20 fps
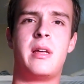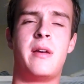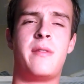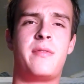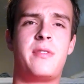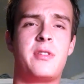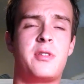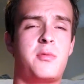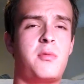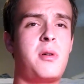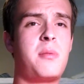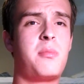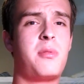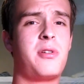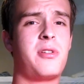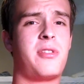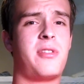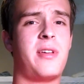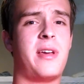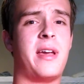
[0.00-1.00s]
If there's one
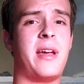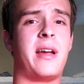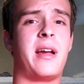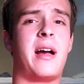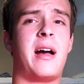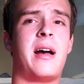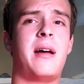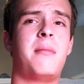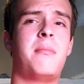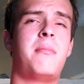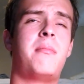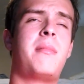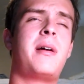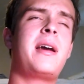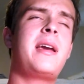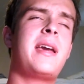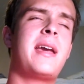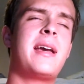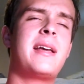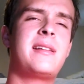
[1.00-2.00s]
more thing,
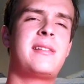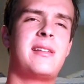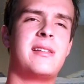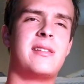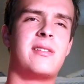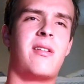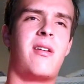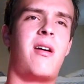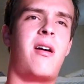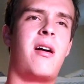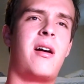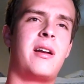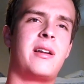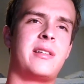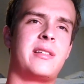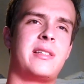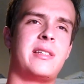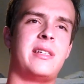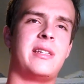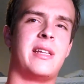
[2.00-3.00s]
my guess is
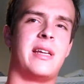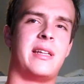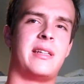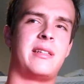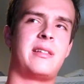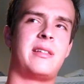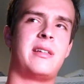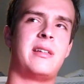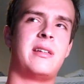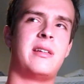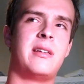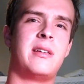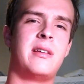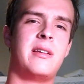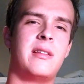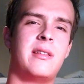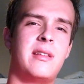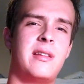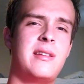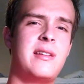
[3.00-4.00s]
honestly that
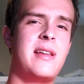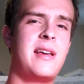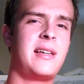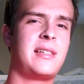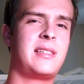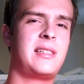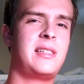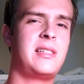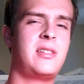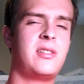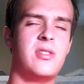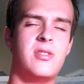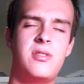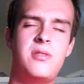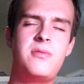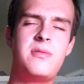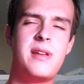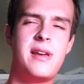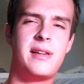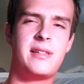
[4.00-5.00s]
the
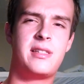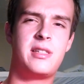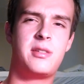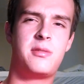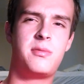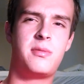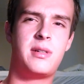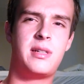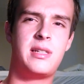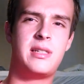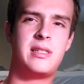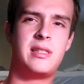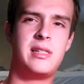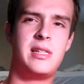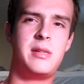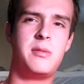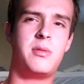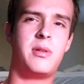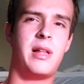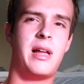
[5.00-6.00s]
new Nexus we're going to
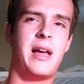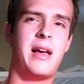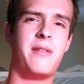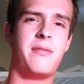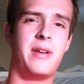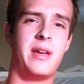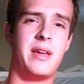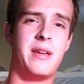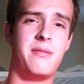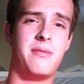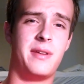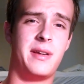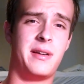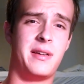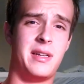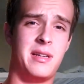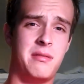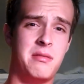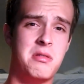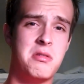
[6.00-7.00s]
see will have a
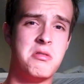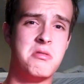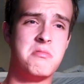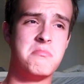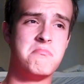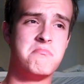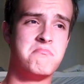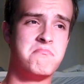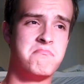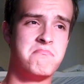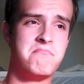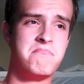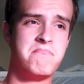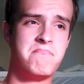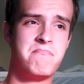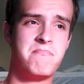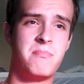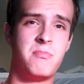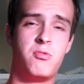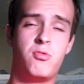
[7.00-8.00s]
very
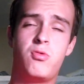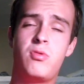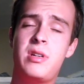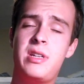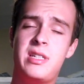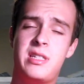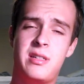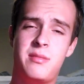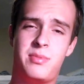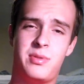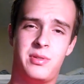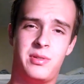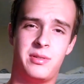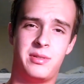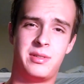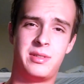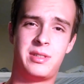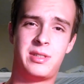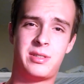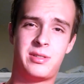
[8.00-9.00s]
reasonable
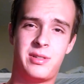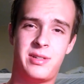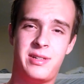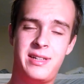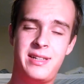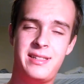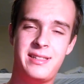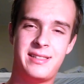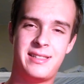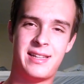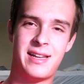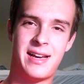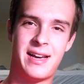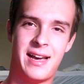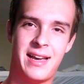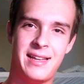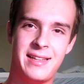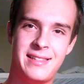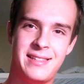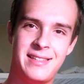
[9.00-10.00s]
screen
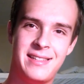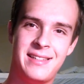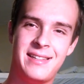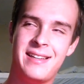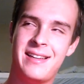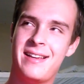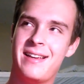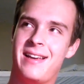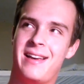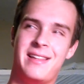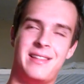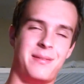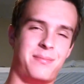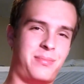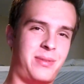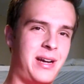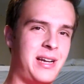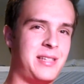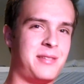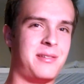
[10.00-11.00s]
size. The
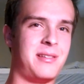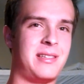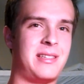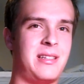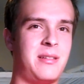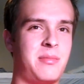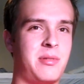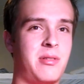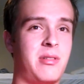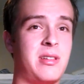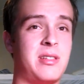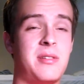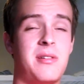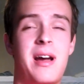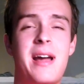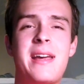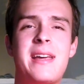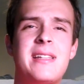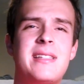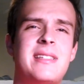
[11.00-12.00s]
price will still be
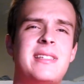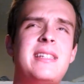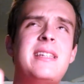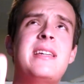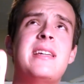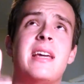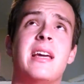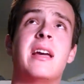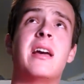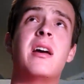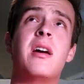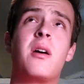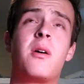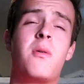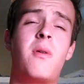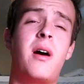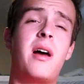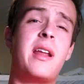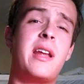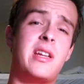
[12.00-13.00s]
reasonable. I could see
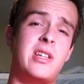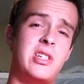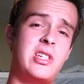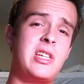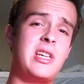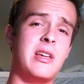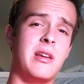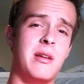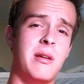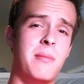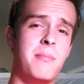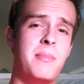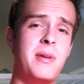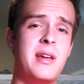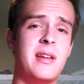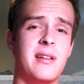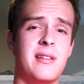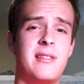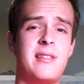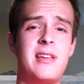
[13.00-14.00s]
Quad HD
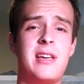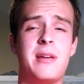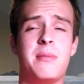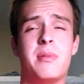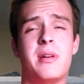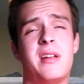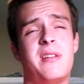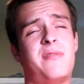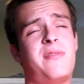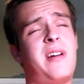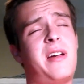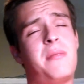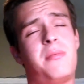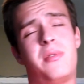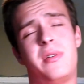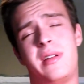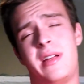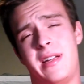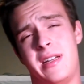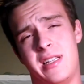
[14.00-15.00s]
being a thing, but a
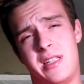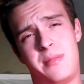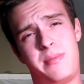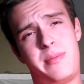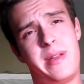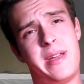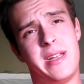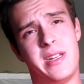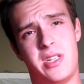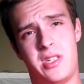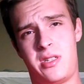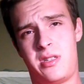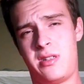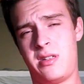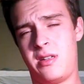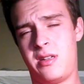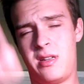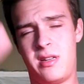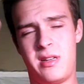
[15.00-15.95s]
5.9 display just